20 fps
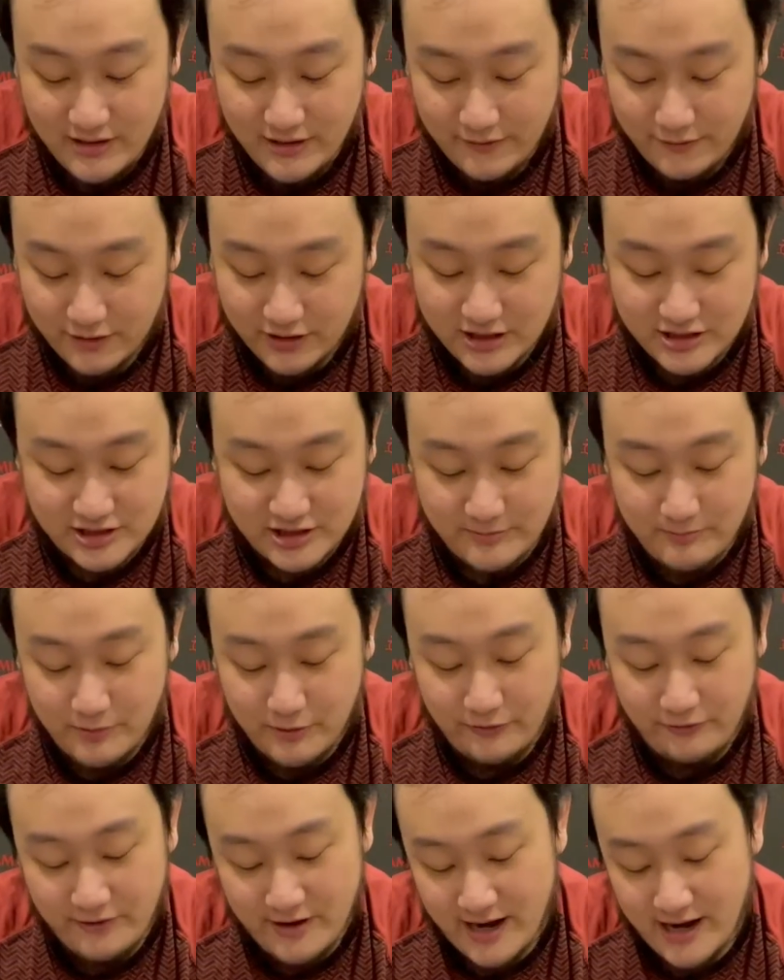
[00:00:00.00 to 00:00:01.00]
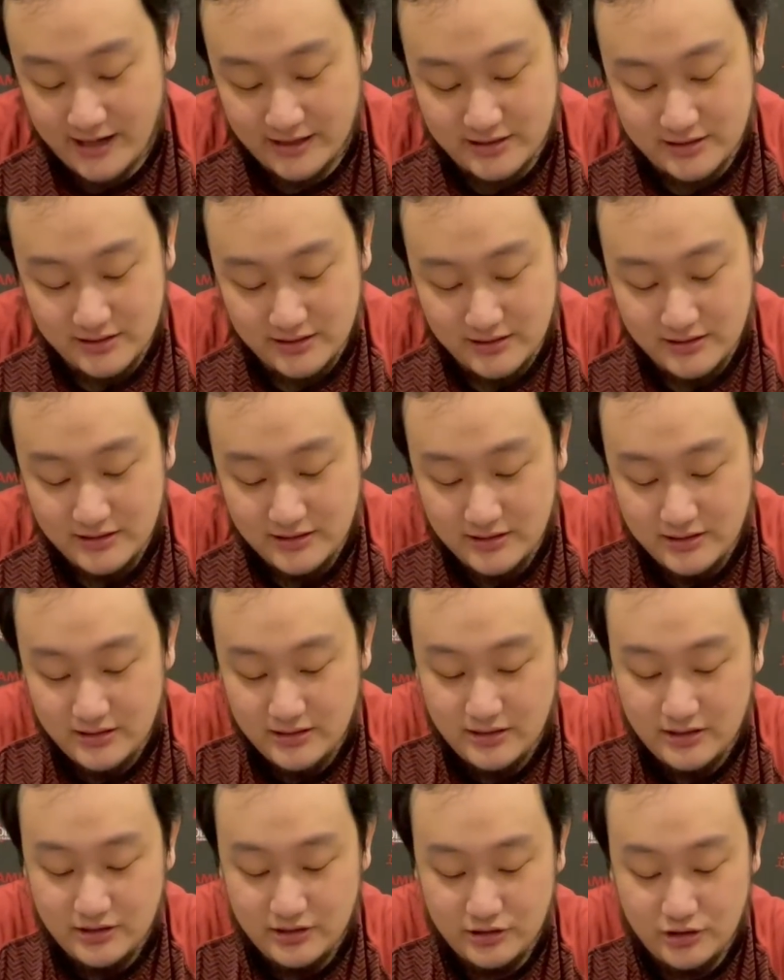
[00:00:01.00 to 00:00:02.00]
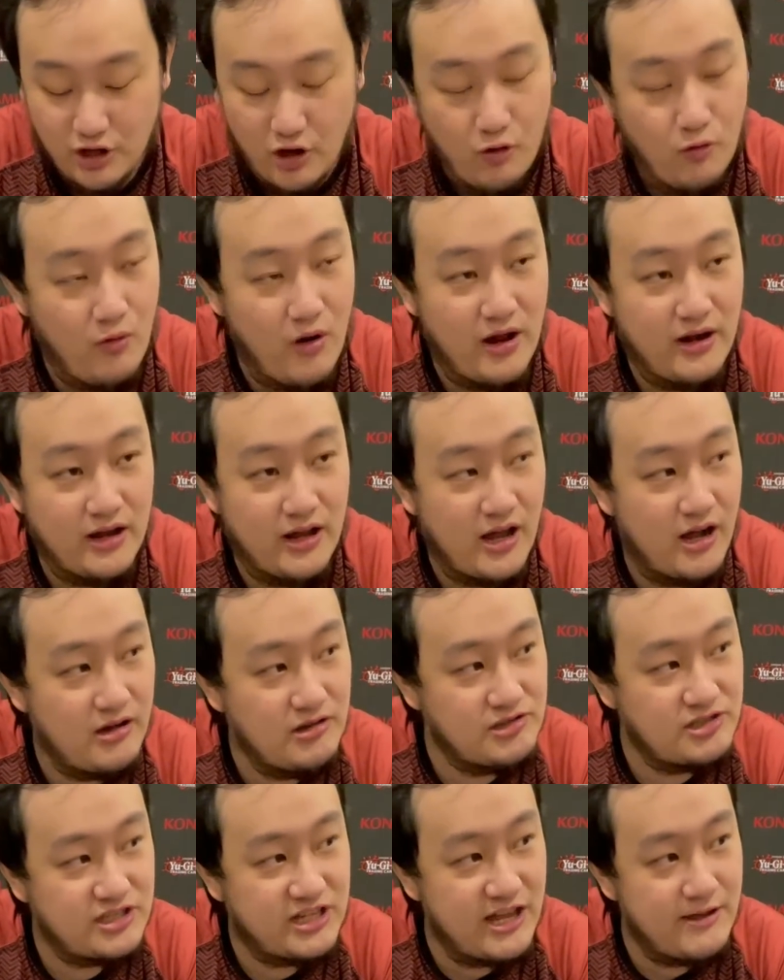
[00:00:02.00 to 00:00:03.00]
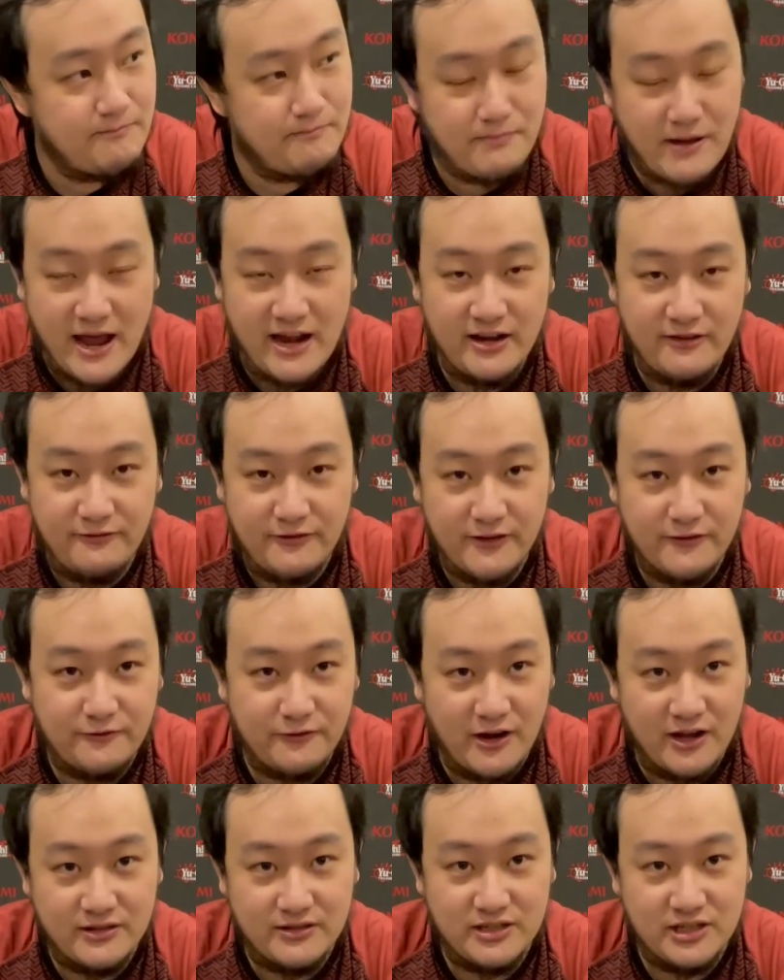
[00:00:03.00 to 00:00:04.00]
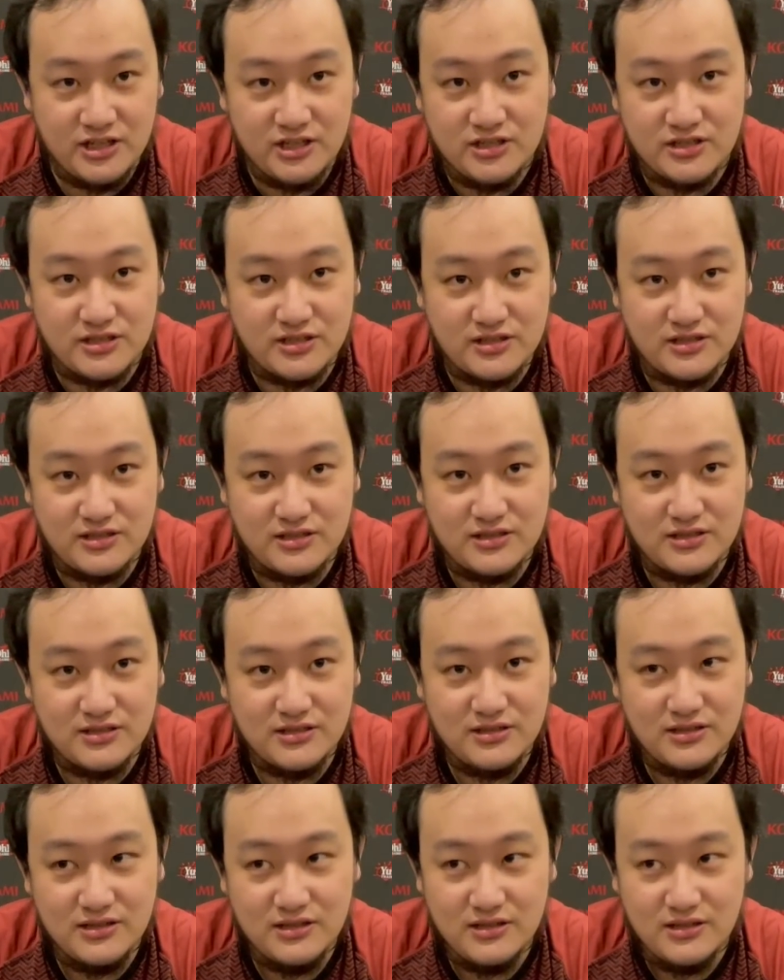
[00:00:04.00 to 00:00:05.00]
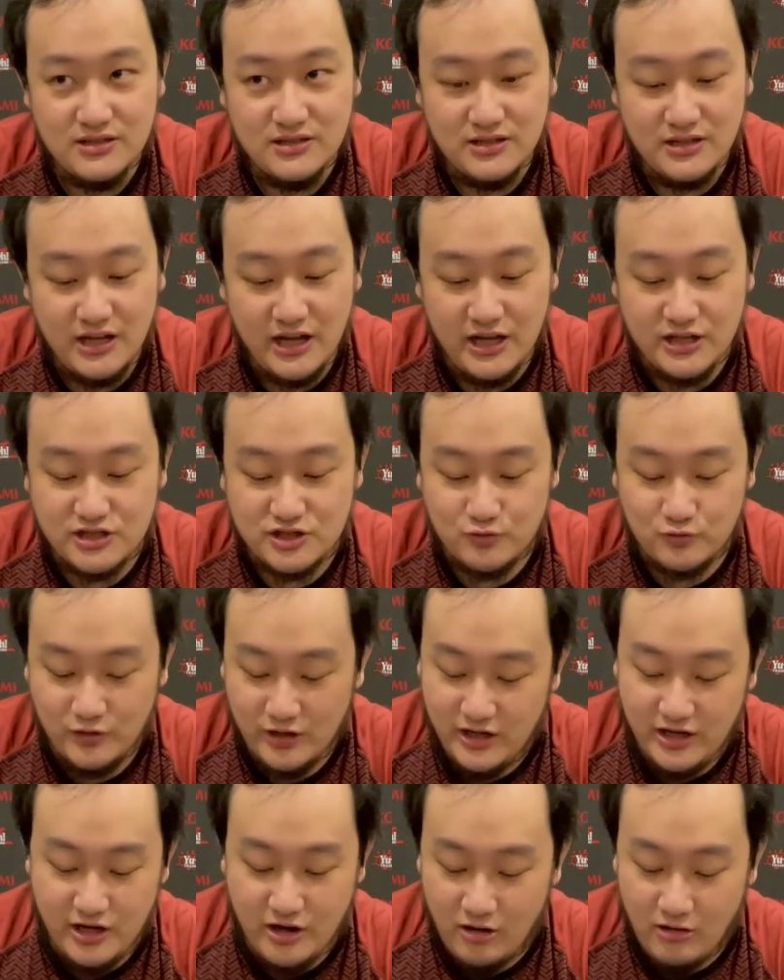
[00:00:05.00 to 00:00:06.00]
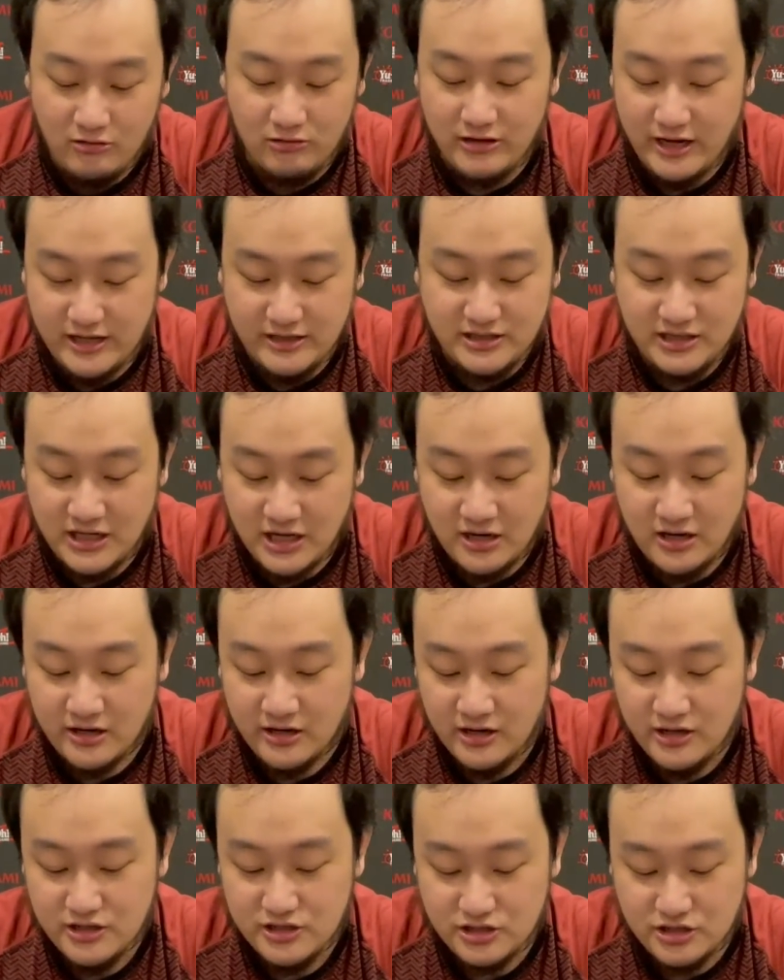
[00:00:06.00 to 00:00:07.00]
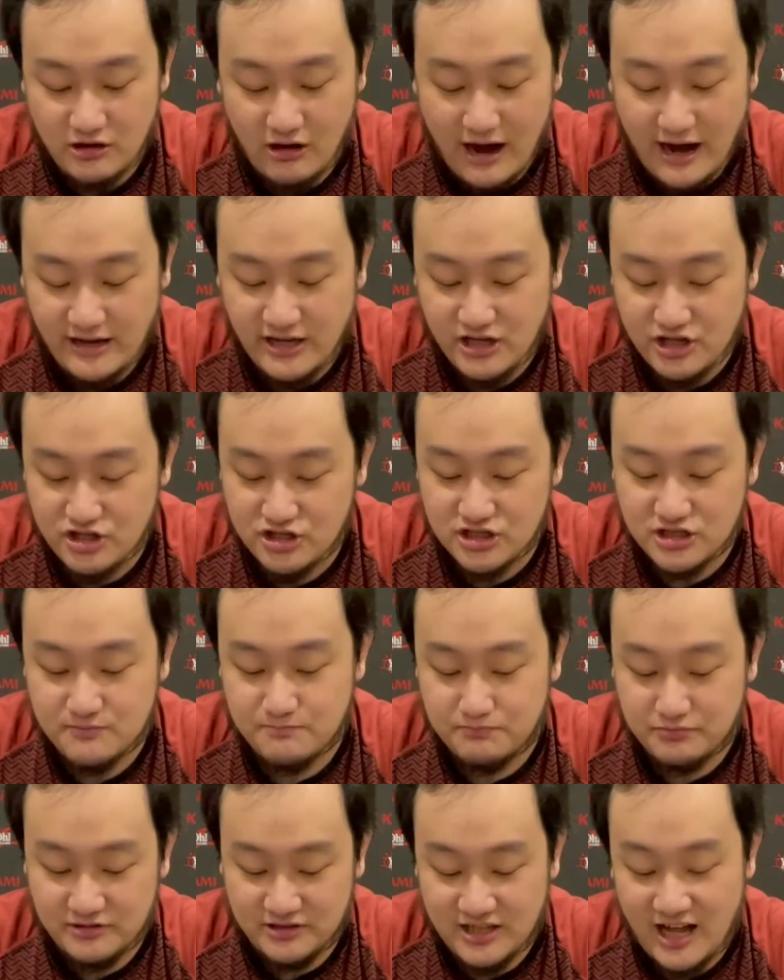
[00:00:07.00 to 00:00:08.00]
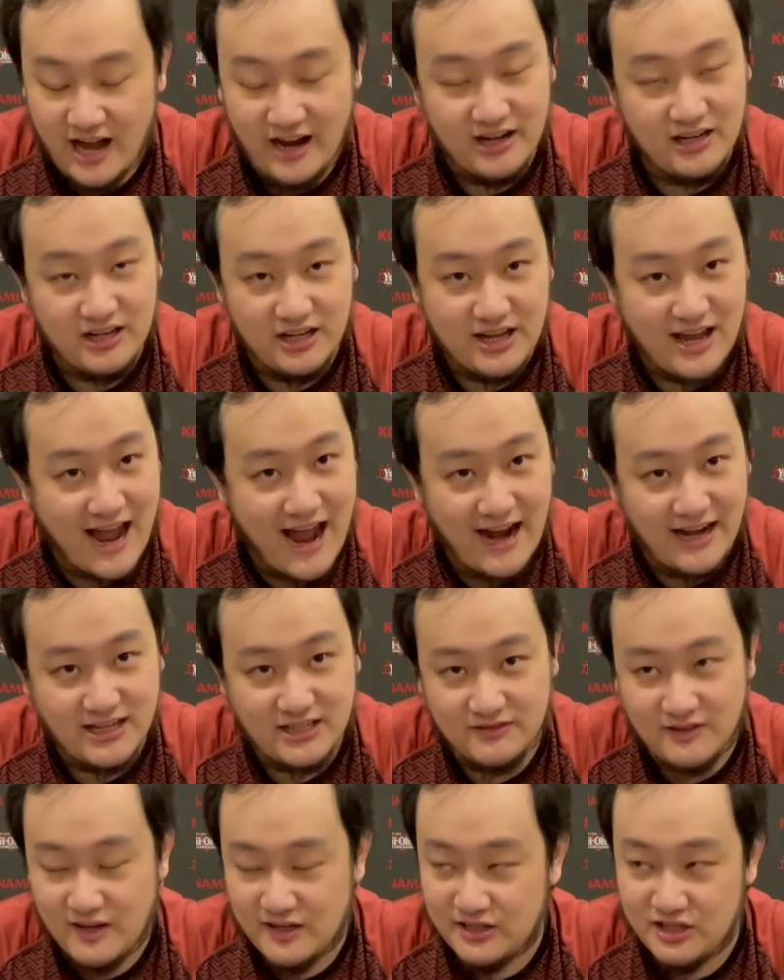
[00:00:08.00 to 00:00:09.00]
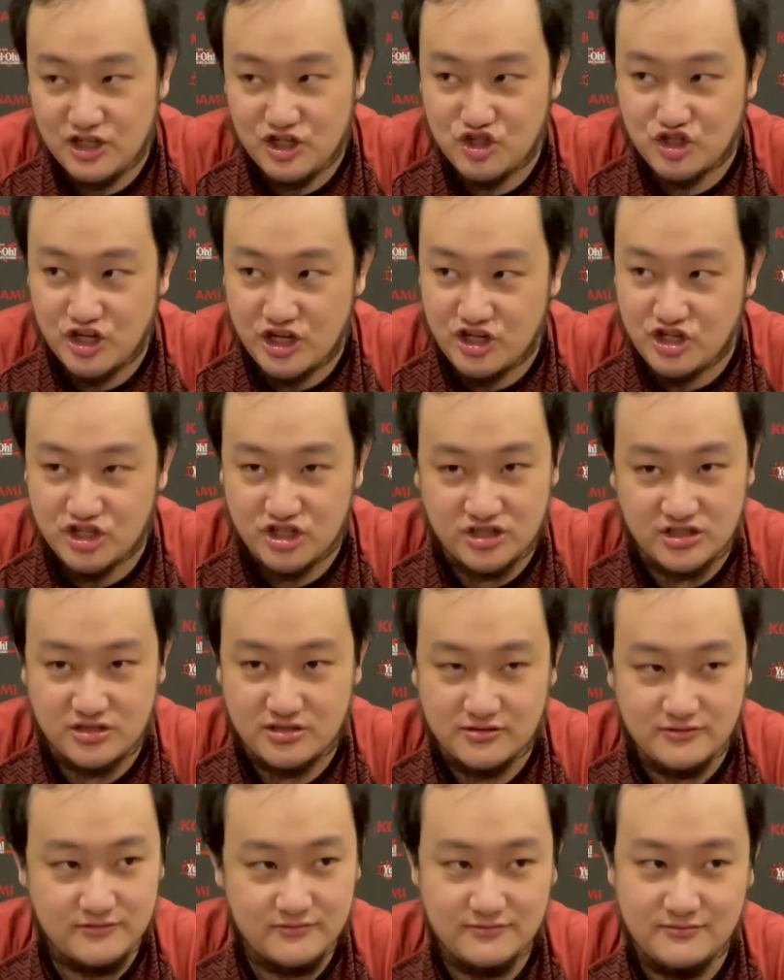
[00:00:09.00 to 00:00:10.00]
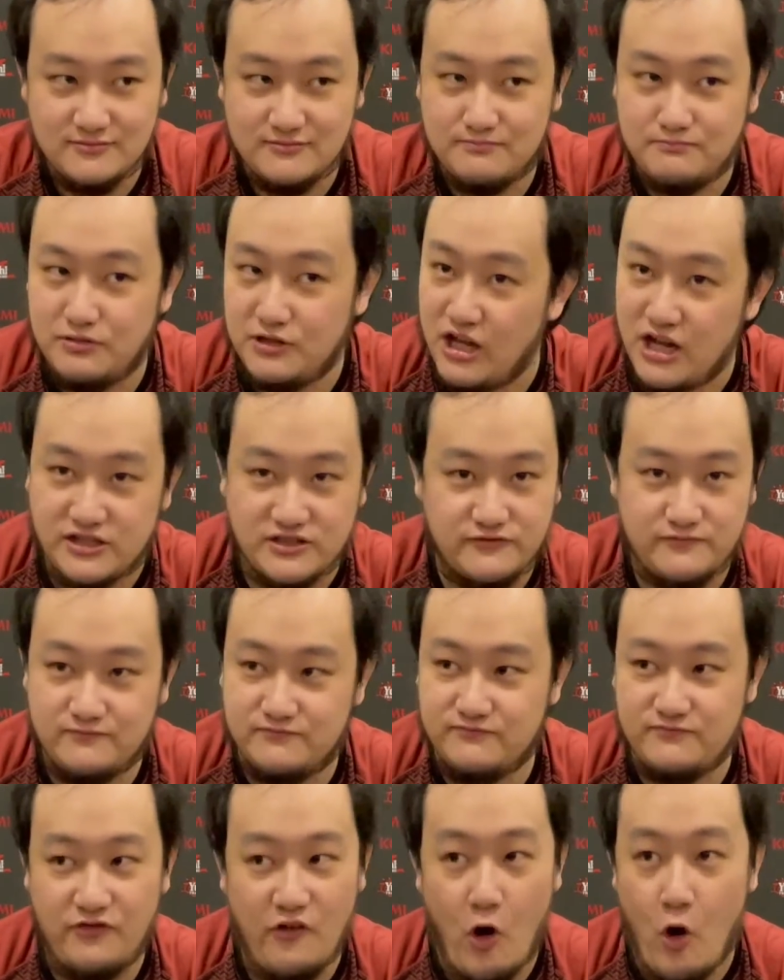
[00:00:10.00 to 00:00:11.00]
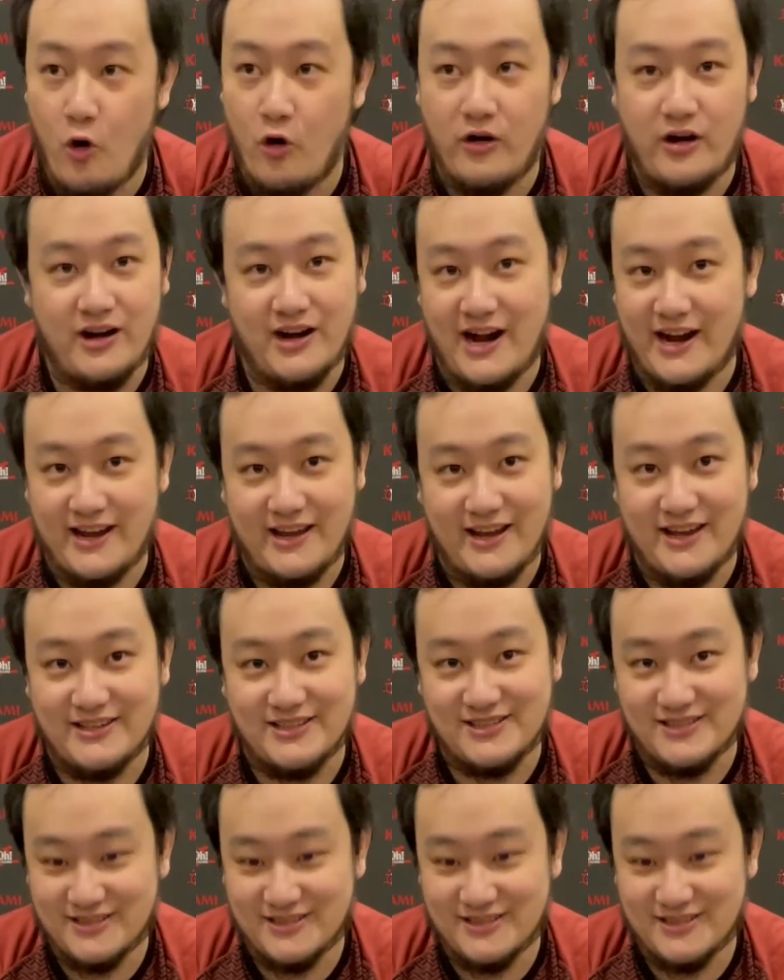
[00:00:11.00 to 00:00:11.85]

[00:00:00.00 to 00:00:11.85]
for the simple fact no one else get benefit from these. It's really only tier, so I can just blindly activate these and just +4, I guess.